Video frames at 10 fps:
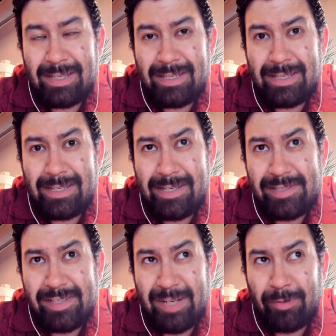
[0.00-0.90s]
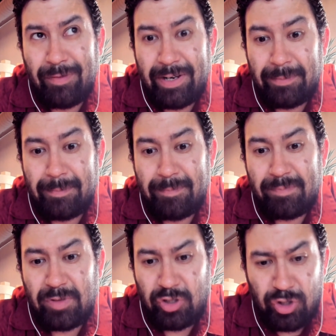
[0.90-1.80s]
He's going to provide a
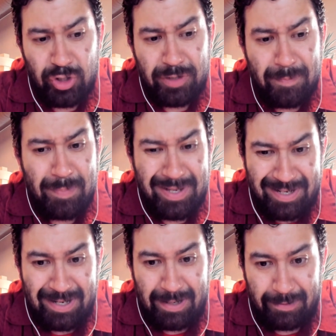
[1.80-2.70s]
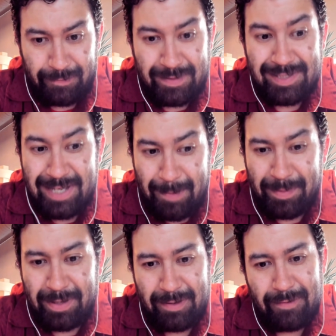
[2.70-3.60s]
good bit of
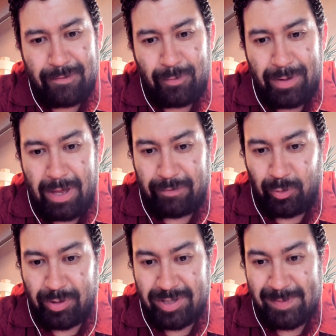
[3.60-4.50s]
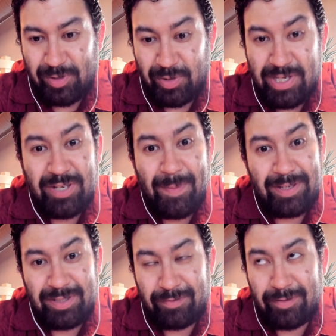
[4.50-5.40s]
depth for that Florida team, so he could make
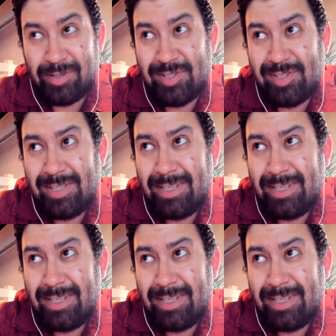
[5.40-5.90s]
a difference.